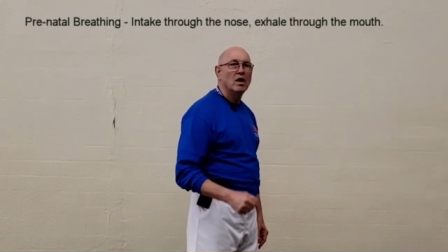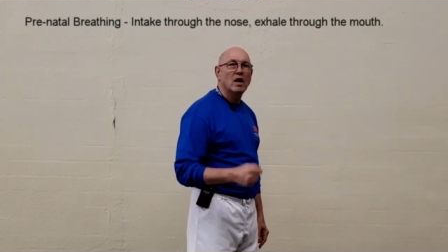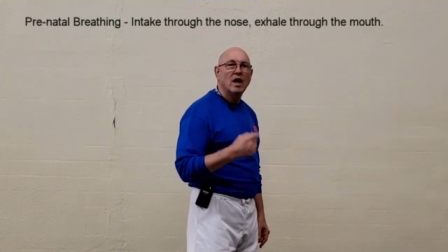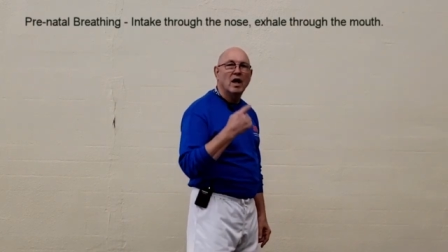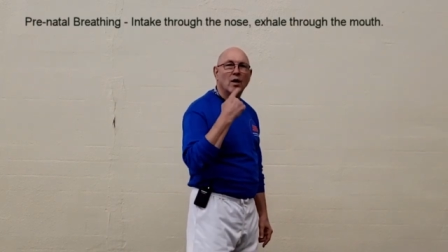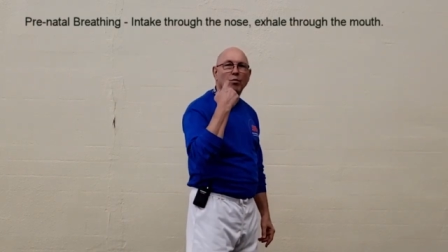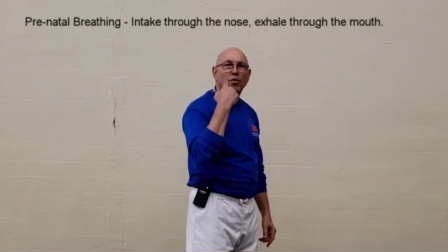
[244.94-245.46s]

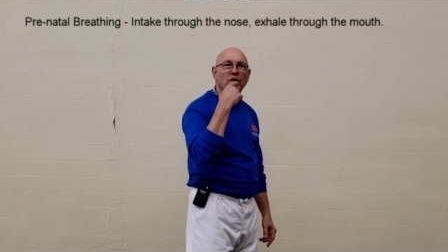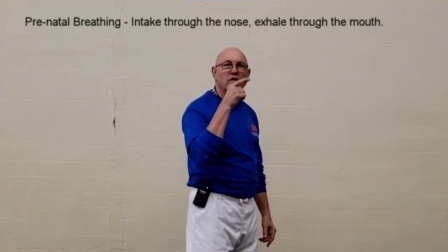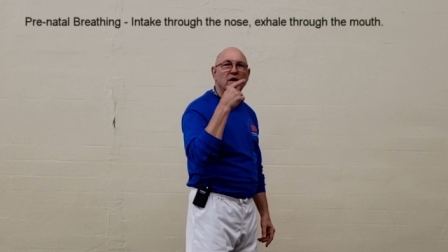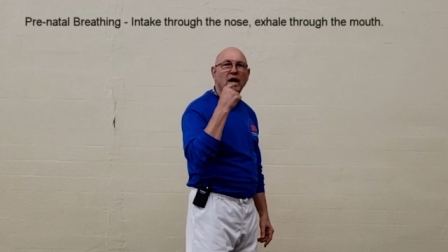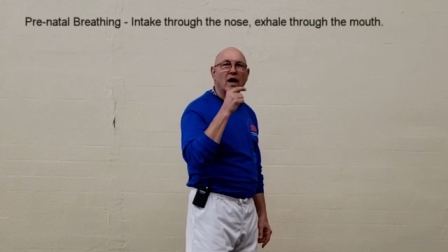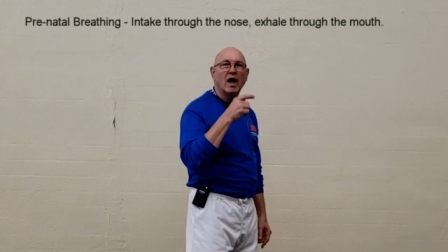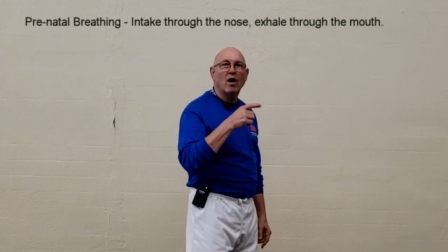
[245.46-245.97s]
And I'm
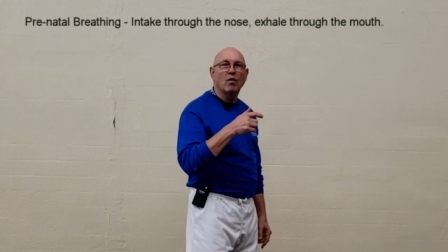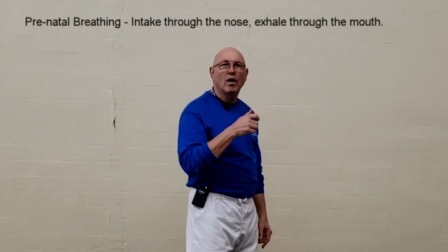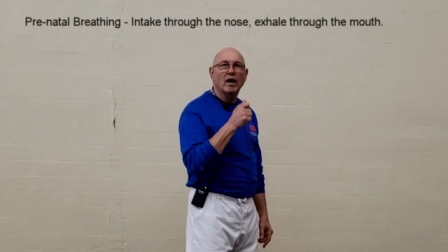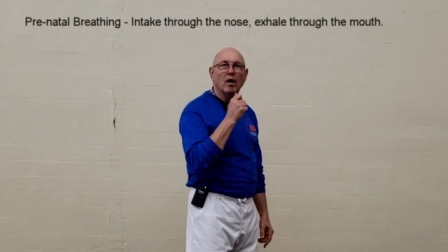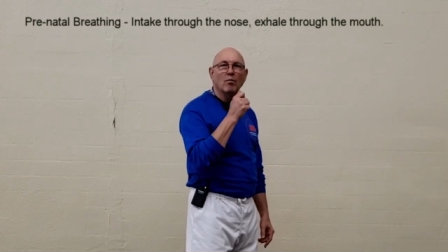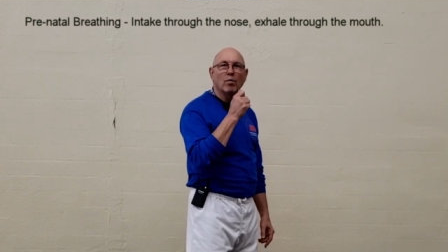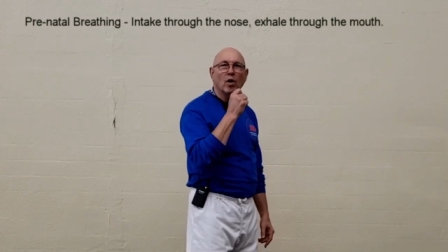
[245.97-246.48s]
breathing out
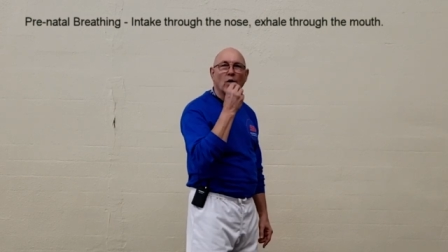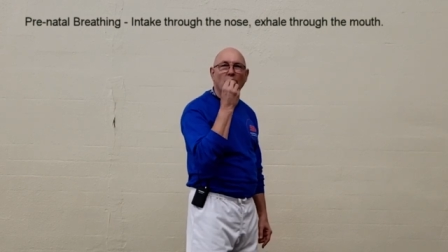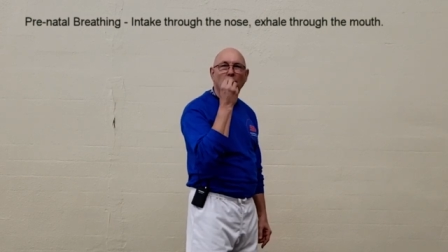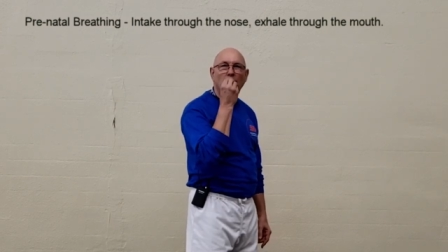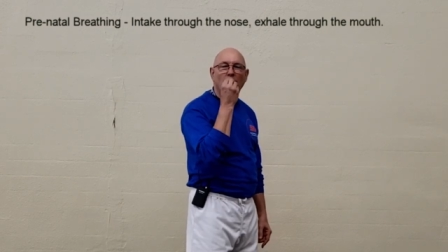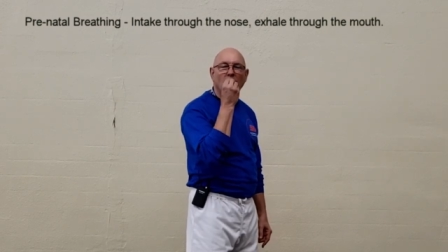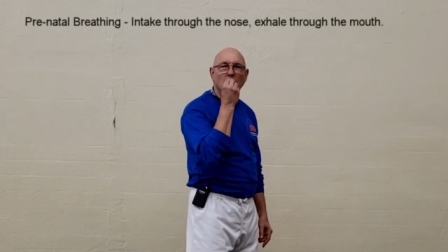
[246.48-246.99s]
like I'm blowing
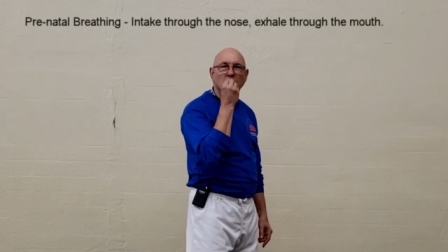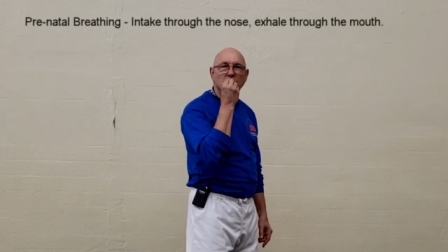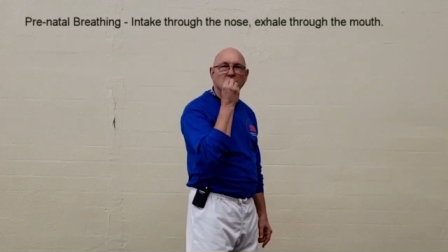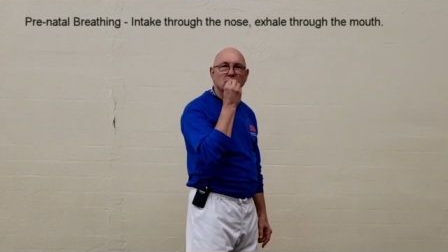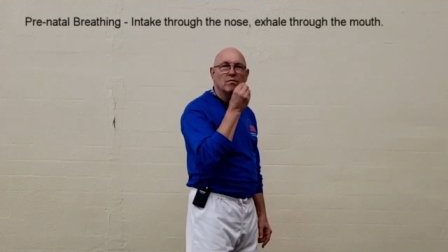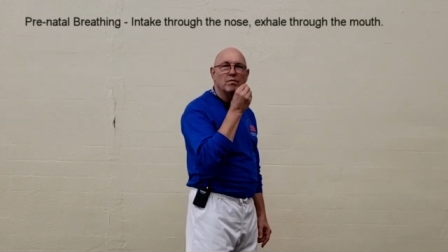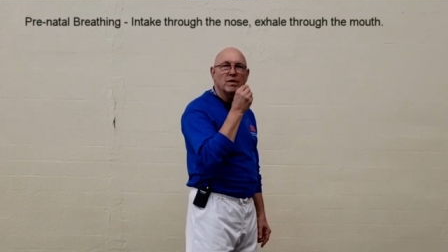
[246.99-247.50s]

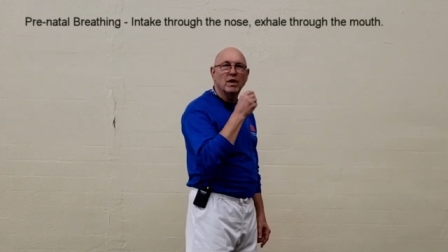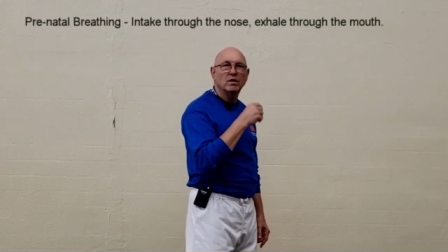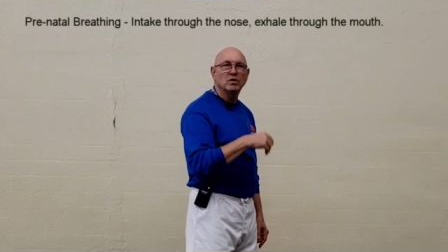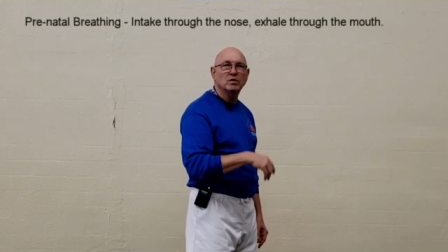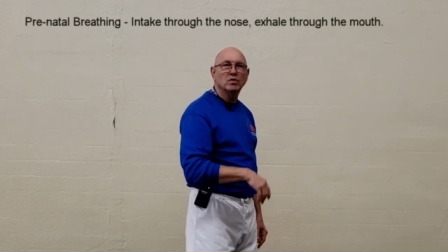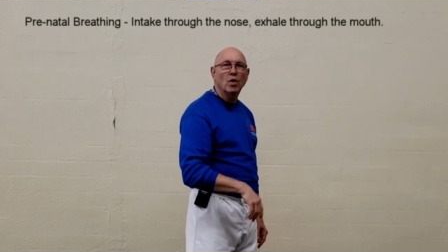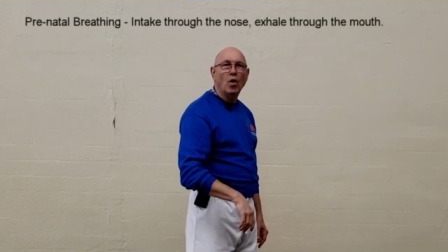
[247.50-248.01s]
bubbles. You
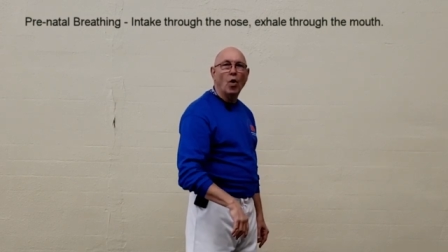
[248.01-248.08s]
just,